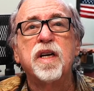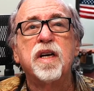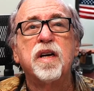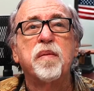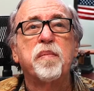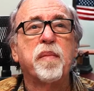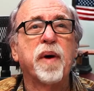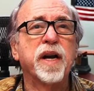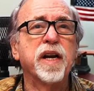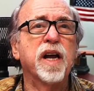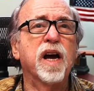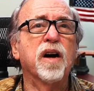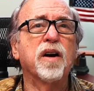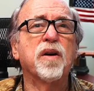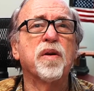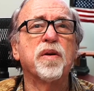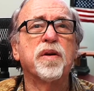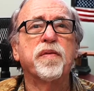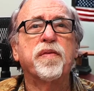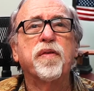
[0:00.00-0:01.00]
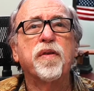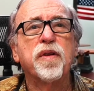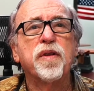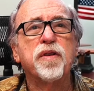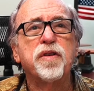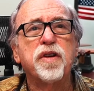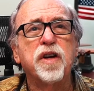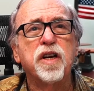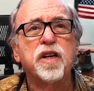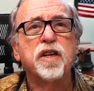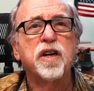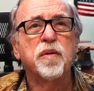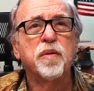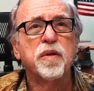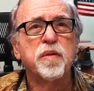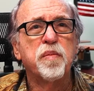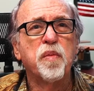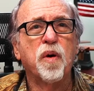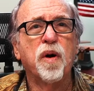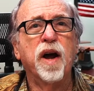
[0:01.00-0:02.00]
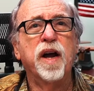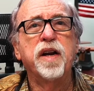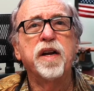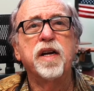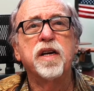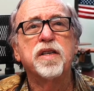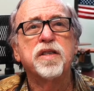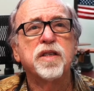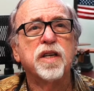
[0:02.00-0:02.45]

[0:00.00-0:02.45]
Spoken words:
Monday, I'll go into further detail with more ideas